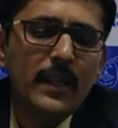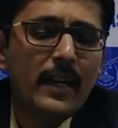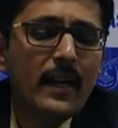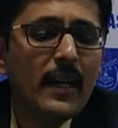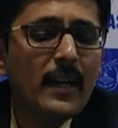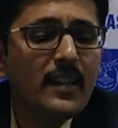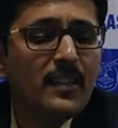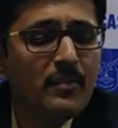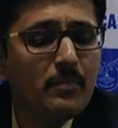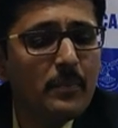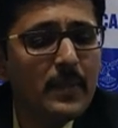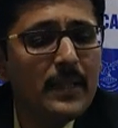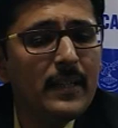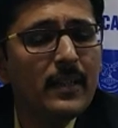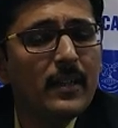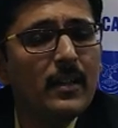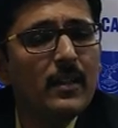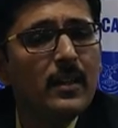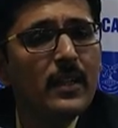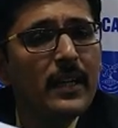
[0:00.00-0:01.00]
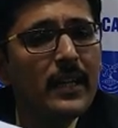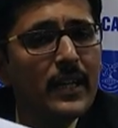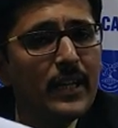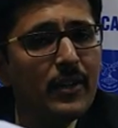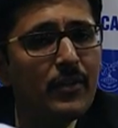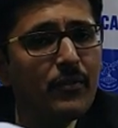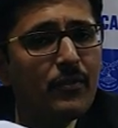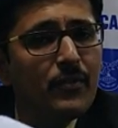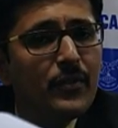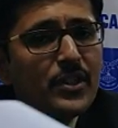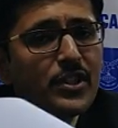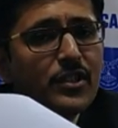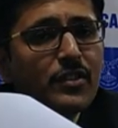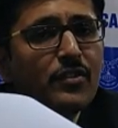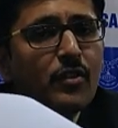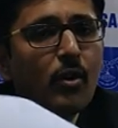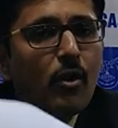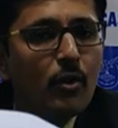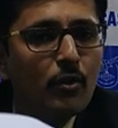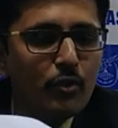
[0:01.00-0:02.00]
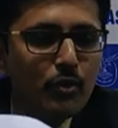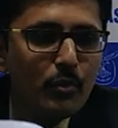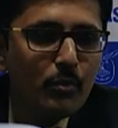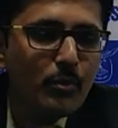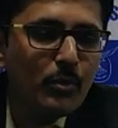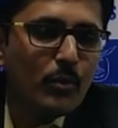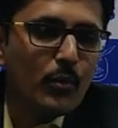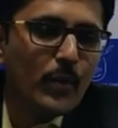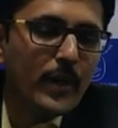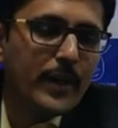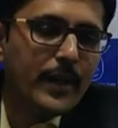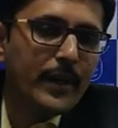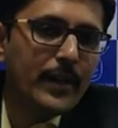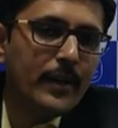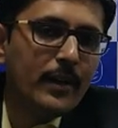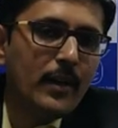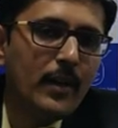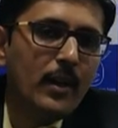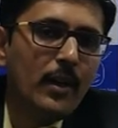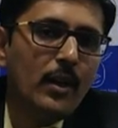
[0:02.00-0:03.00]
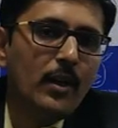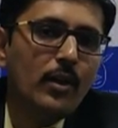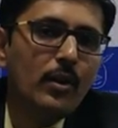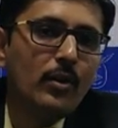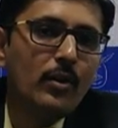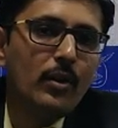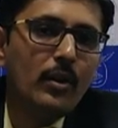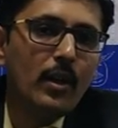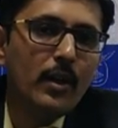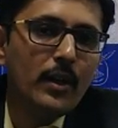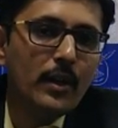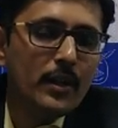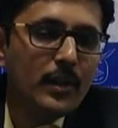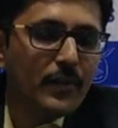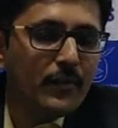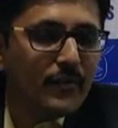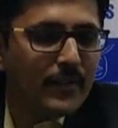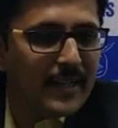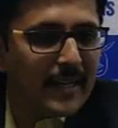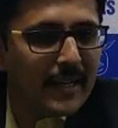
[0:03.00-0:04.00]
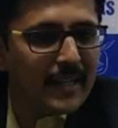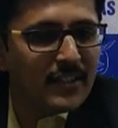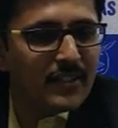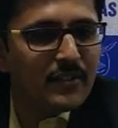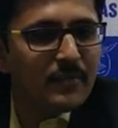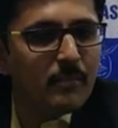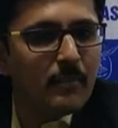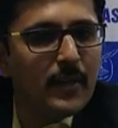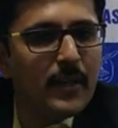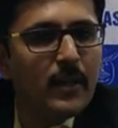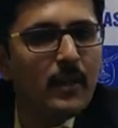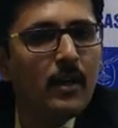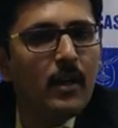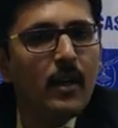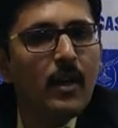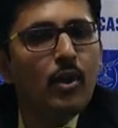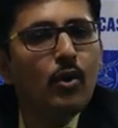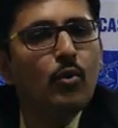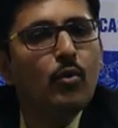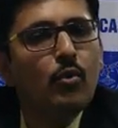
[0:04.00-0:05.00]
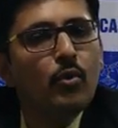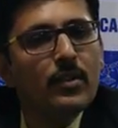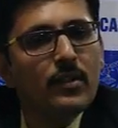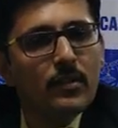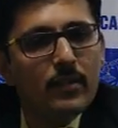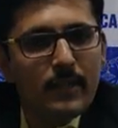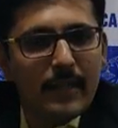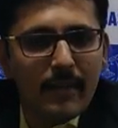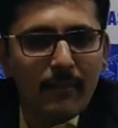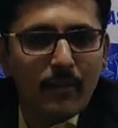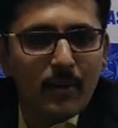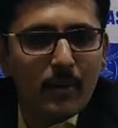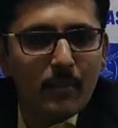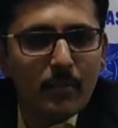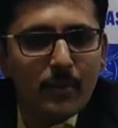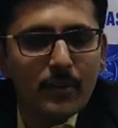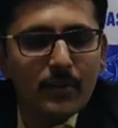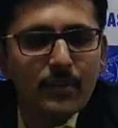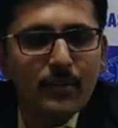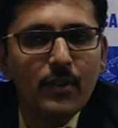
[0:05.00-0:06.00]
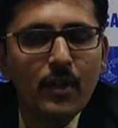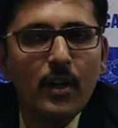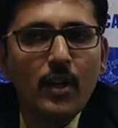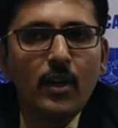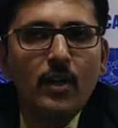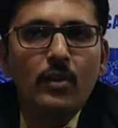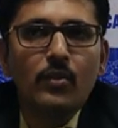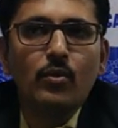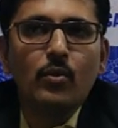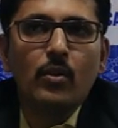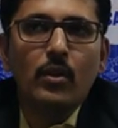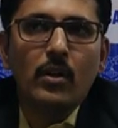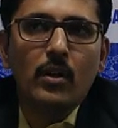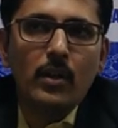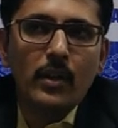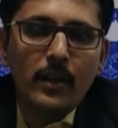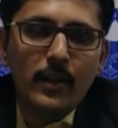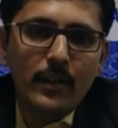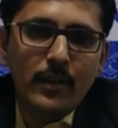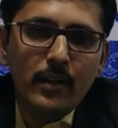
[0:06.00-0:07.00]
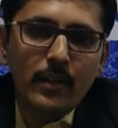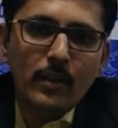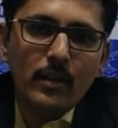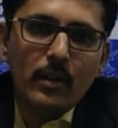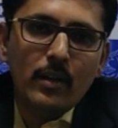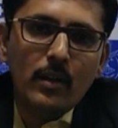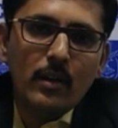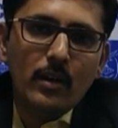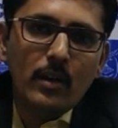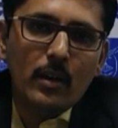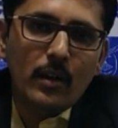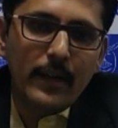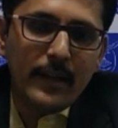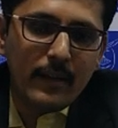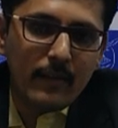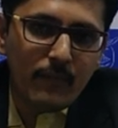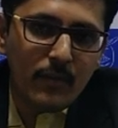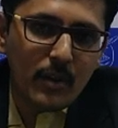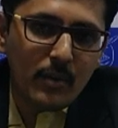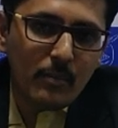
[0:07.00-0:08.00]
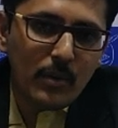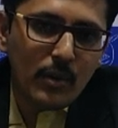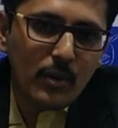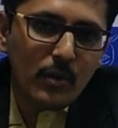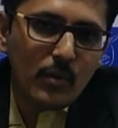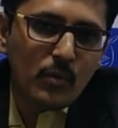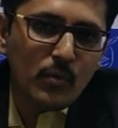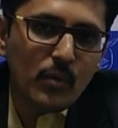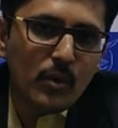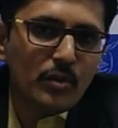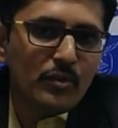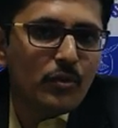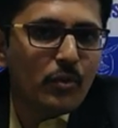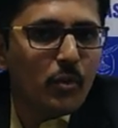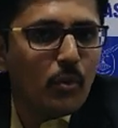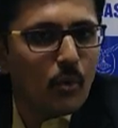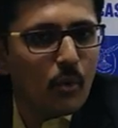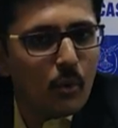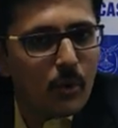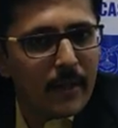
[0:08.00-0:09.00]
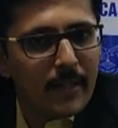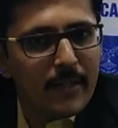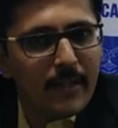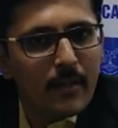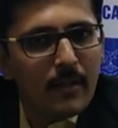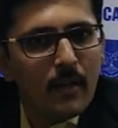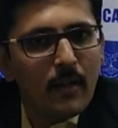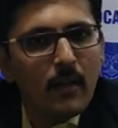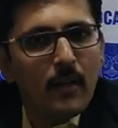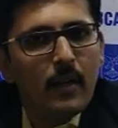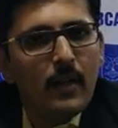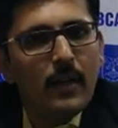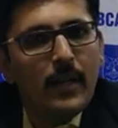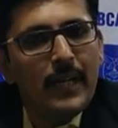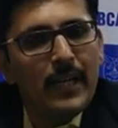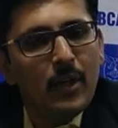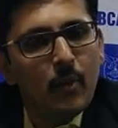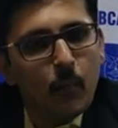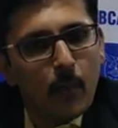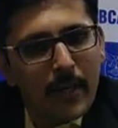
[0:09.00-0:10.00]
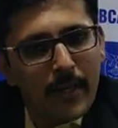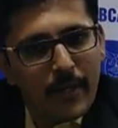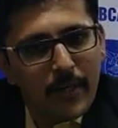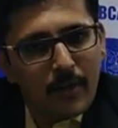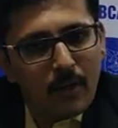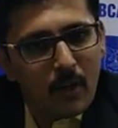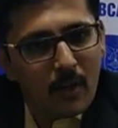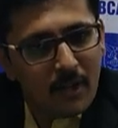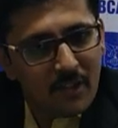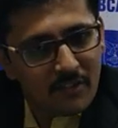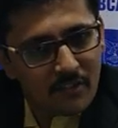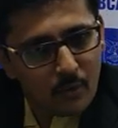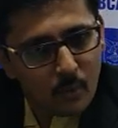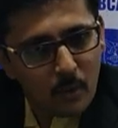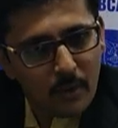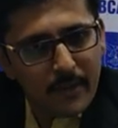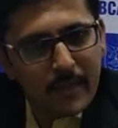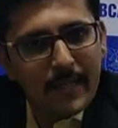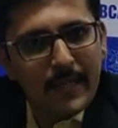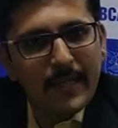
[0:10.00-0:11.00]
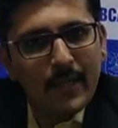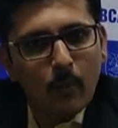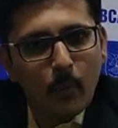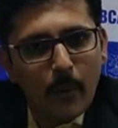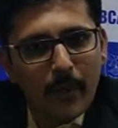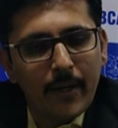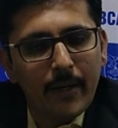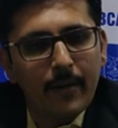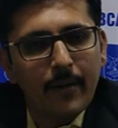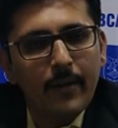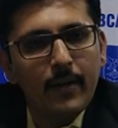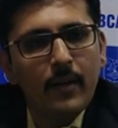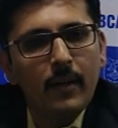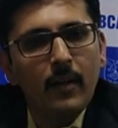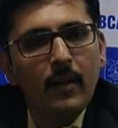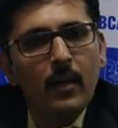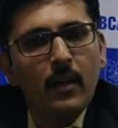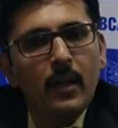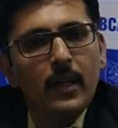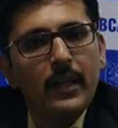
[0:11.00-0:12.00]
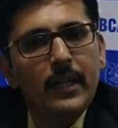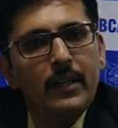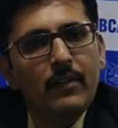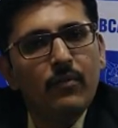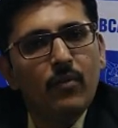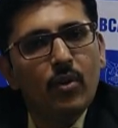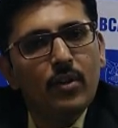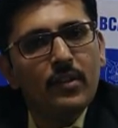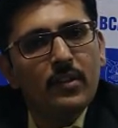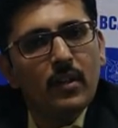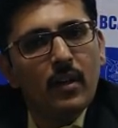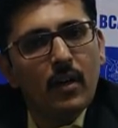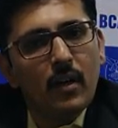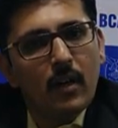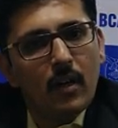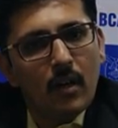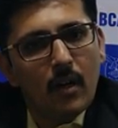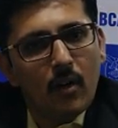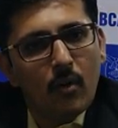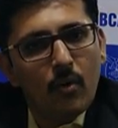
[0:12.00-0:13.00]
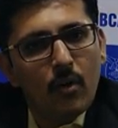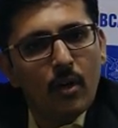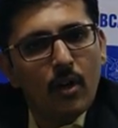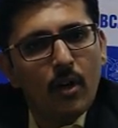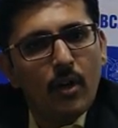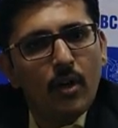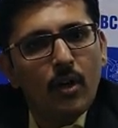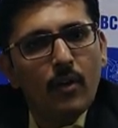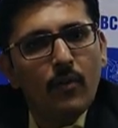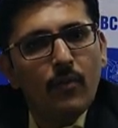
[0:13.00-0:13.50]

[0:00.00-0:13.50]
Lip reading: There has been a relief which is also provided under the finance bill to developers. So earlier, a developer who was holding unsold inventory, he was allowed